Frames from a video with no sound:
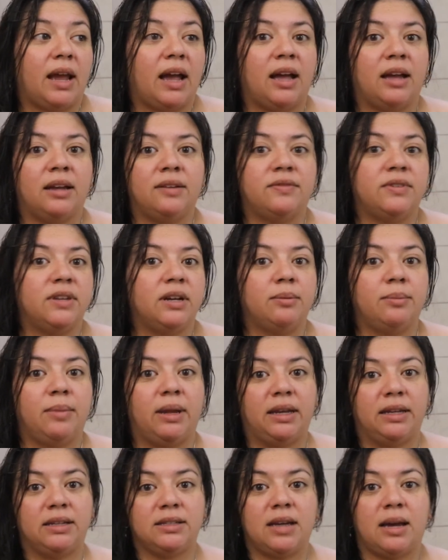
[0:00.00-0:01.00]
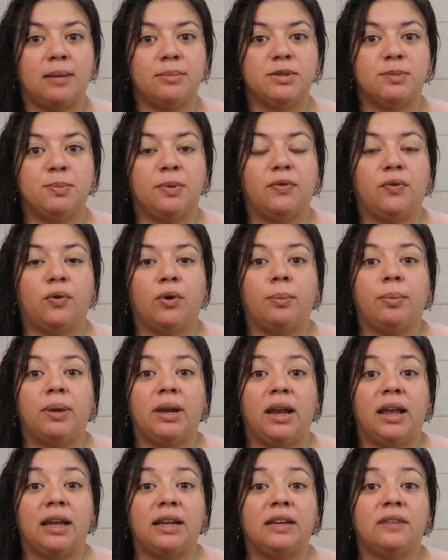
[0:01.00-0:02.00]
I've done many times before.
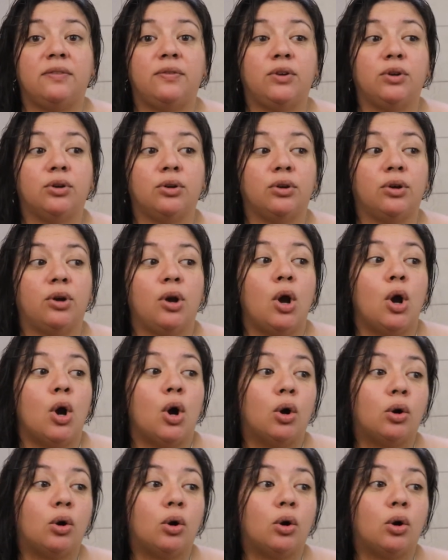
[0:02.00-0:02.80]
But like if you're